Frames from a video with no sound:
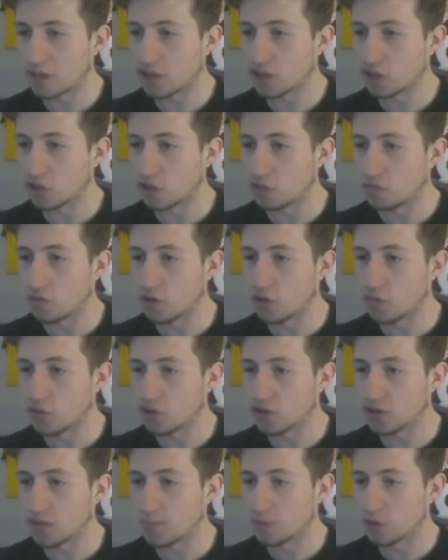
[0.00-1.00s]
like, literally the, one of the
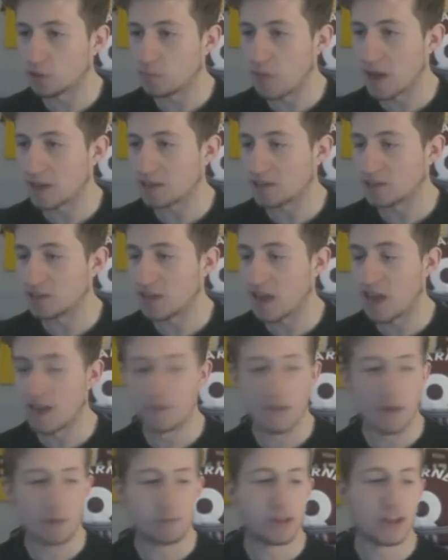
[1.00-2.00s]
most simplest passes
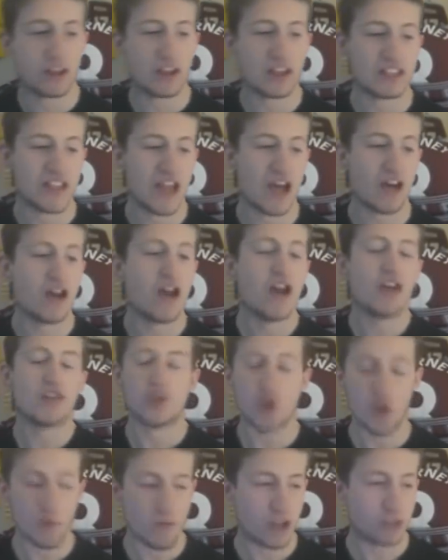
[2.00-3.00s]
and my play is now
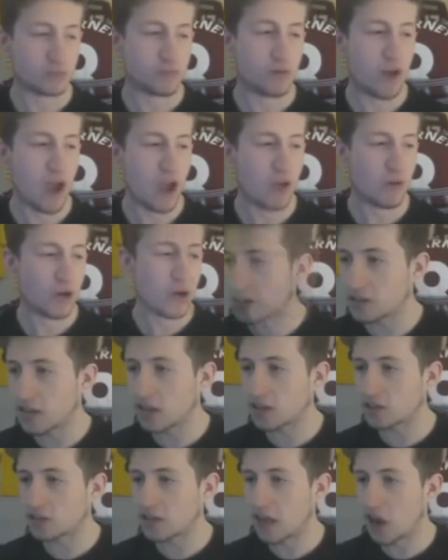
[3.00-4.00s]
two miles per hour. This
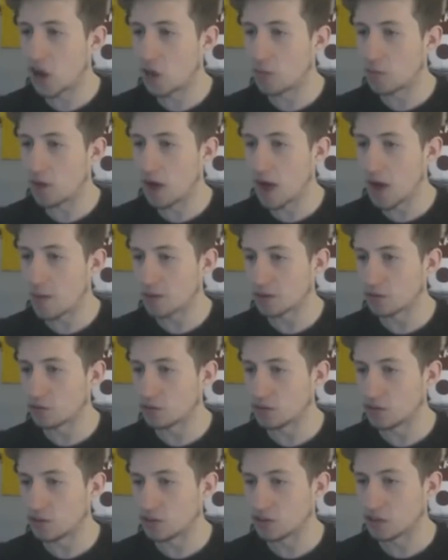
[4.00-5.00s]
guy is terrible. How am I
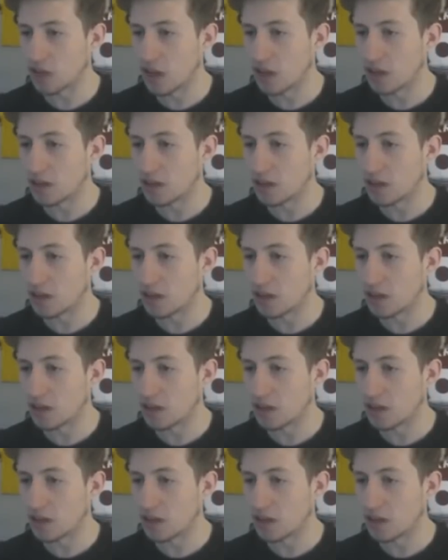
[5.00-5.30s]
losing to this